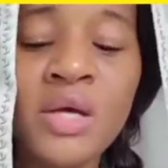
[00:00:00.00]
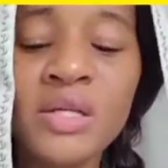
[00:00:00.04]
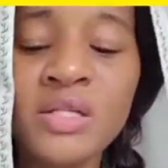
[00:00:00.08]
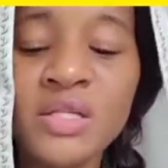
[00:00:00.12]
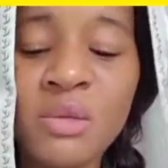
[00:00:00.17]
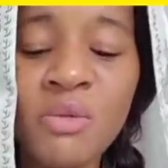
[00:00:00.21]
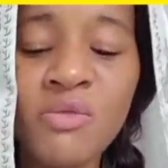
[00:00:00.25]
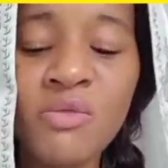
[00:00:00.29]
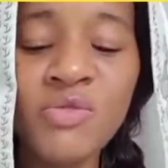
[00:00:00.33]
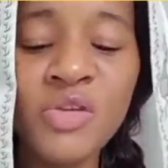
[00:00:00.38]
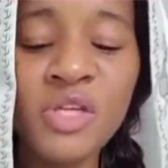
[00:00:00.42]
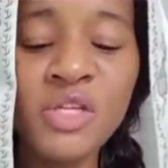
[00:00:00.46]

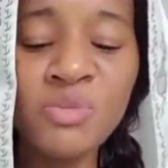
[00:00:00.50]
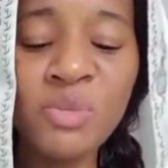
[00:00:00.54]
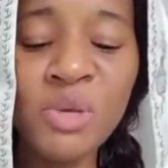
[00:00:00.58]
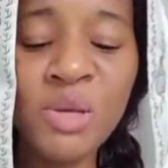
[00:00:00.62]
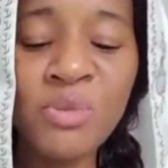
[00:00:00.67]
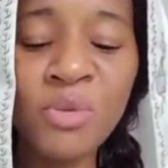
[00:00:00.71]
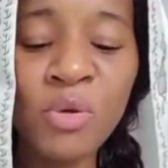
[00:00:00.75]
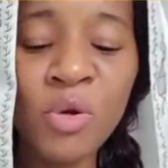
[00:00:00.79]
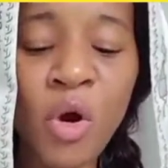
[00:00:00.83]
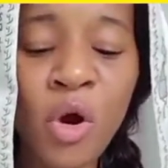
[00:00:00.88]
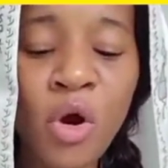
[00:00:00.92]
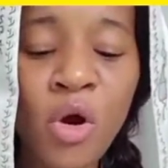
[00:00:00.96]
Some of these
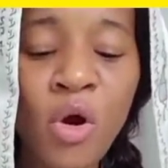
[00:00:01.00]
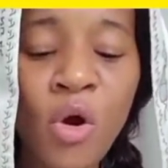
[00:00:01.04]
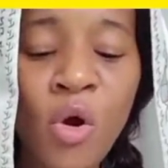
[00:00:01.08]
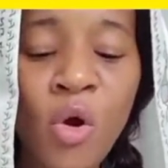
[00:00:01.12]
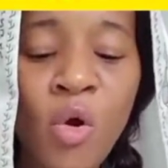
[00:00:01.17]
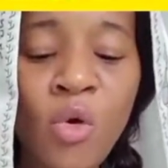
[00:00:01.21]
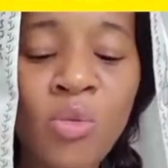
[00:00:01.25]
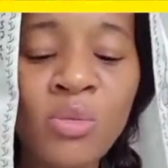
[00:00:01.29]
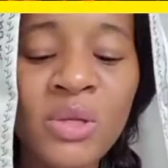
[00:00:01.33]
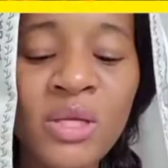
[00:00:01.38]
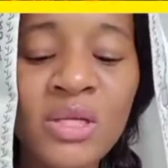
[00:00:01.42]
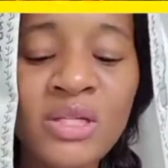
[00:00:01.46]
people are
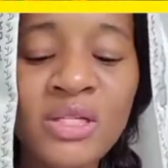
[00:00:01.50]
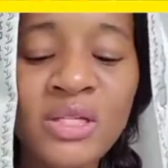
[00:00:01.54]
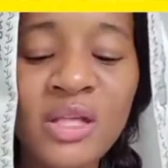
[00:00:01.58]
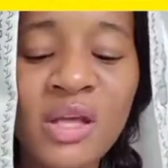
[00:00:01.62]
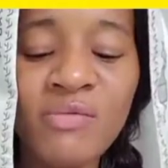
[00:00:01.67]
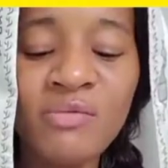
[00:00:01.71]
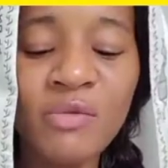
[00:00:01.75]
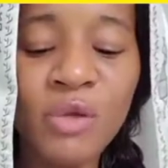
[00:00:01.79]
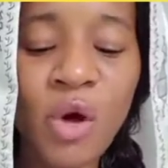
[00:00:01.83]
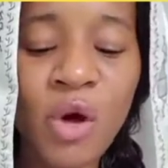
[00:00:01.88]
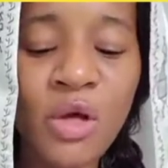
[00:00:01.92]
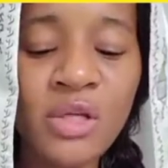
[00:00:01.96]
homeless,
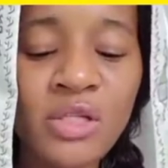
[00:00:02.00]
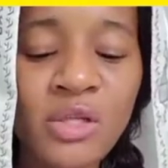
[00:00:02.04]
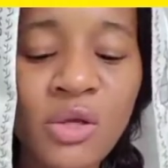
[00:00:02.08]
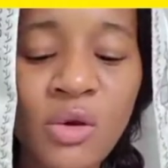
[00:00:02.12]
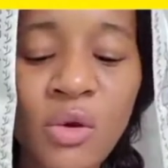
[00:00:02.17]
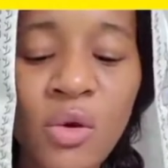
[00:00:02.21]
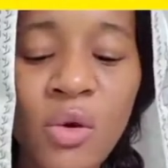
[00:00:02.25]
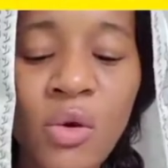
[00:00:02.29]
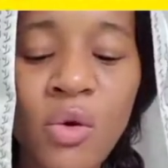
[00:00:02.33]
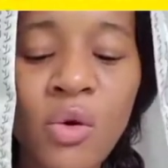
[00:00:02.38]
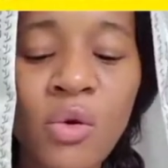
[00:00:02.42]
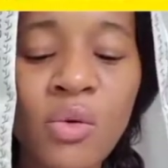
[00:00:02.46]
they've lost
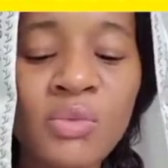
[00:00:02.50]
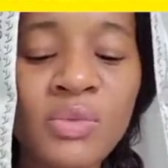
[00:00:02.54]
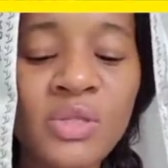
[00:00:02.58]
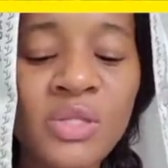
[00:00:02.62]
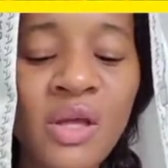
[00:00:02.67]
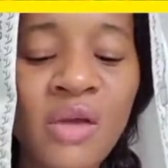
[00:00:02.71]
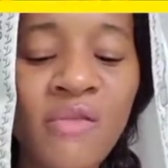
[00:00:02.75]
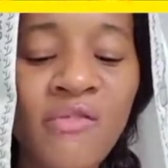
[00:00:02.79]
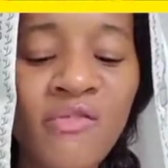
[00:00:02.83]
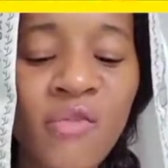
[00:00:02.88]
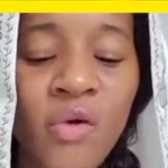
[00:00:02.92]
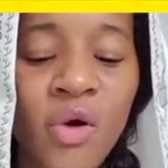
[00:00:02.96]
their homes,
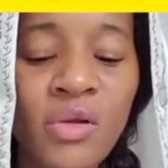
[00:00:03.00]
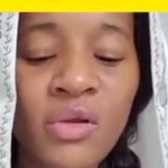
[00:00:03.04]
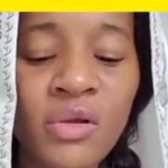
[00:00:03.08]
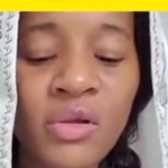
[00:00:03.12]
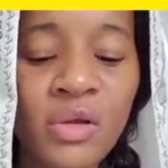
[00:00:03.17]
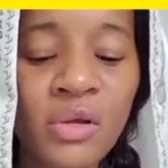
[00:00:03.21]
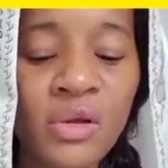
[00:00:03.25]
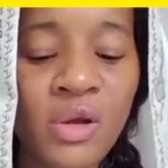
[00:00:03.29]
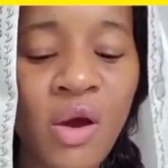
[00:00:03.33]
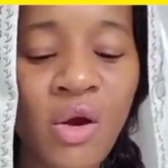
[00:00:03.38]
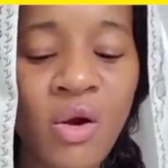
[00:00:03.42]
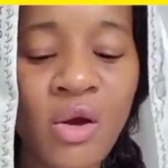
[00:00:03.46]
they've fallen
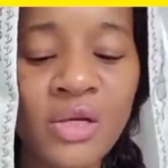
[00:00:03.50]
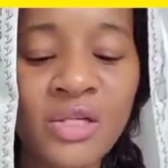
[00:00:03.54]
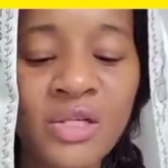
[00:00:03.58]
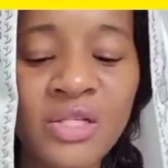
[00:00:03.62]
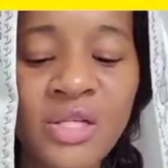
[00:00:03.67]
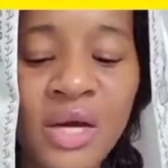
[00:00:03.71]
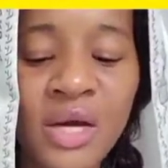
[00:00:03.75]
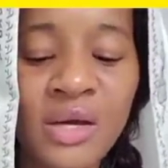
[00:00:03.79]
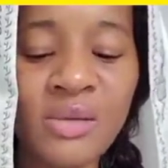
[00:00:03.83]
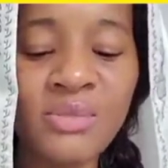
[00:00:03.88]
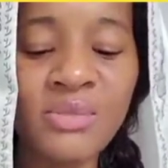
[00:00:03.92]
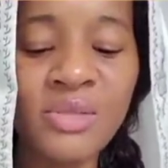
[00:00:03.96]
on hard
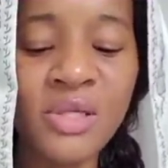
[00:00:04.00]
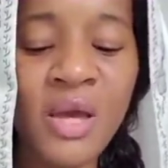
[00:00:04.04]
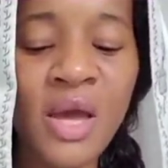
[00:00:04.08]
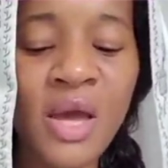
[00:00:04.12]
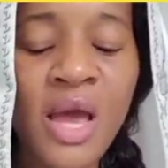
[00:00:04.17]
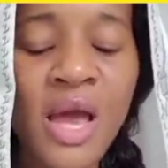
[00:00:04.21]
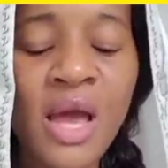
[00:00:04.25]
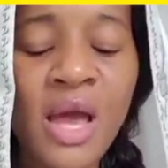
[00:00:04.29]
times.